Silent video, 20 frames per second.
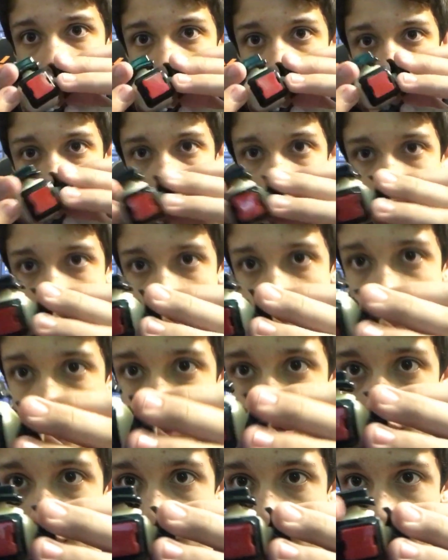Like, if you
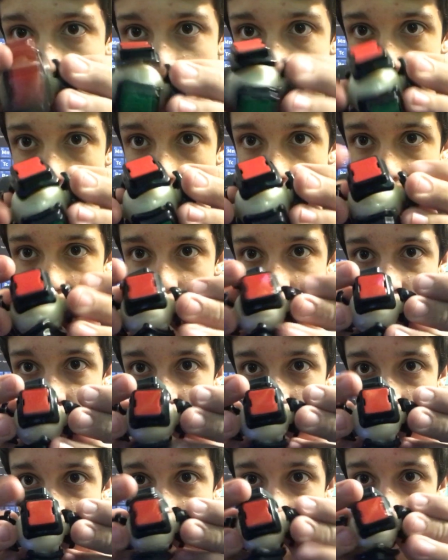turn just
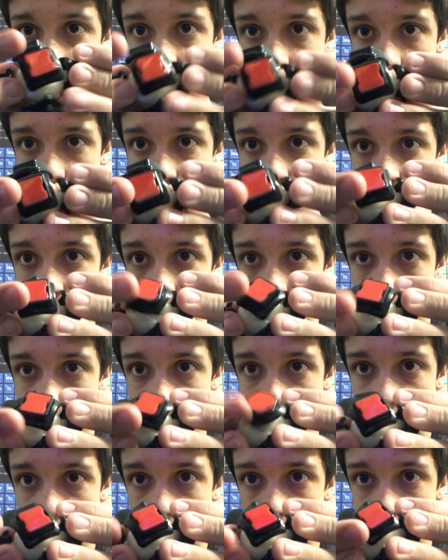once, it turns so
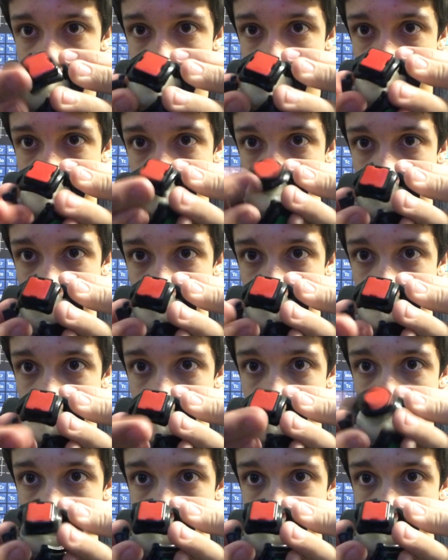many times. Like, look at that.